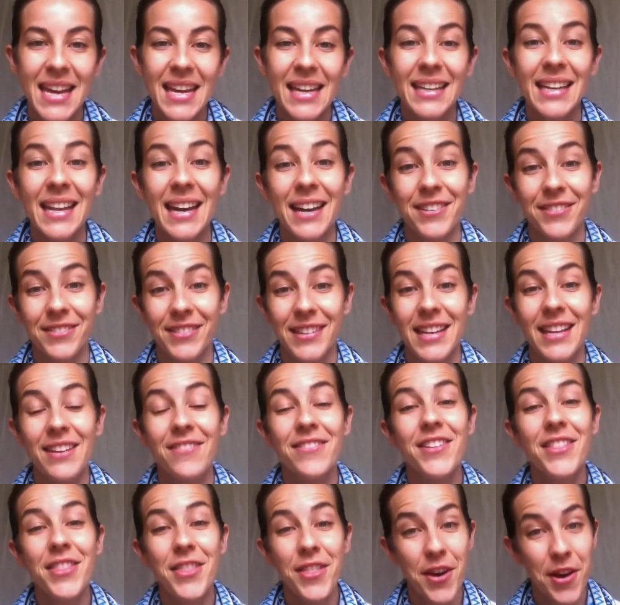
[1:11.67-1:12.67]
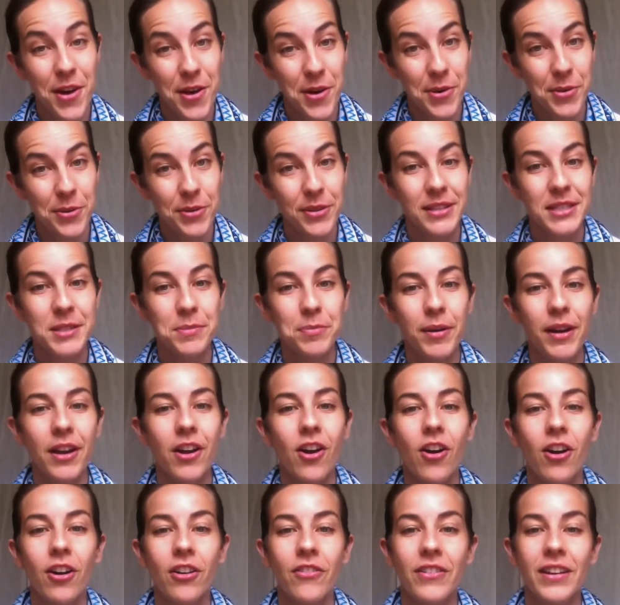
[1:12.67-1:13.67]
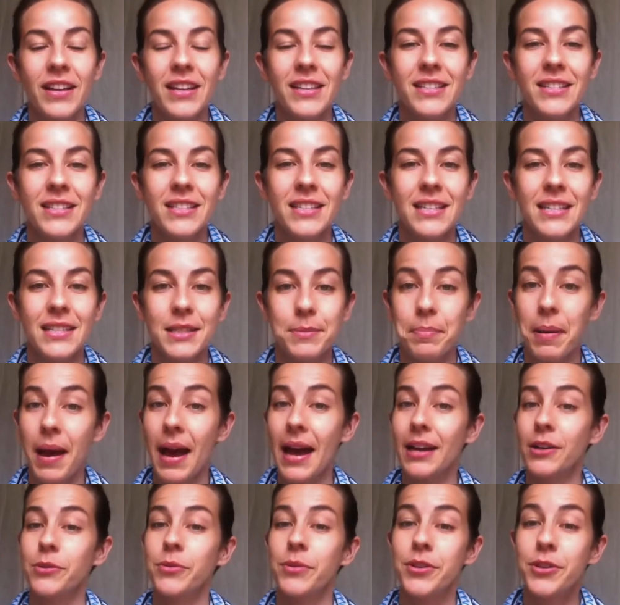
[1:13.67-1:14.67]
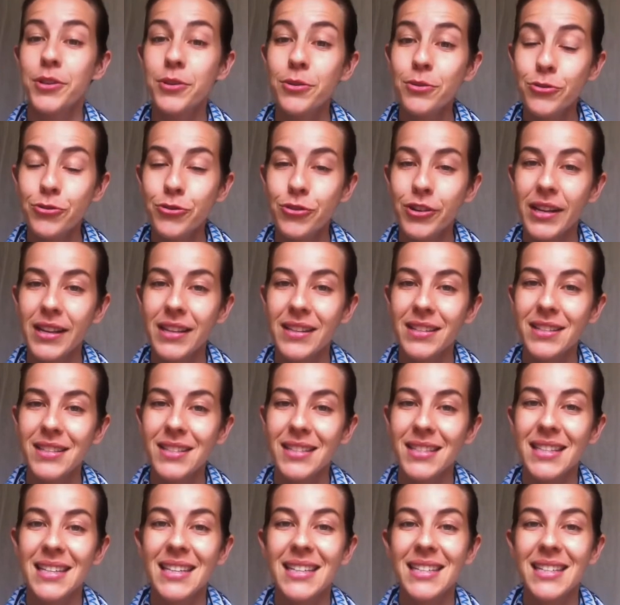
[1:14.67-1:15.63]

Now, even though the spring harvest is packed with nutrients,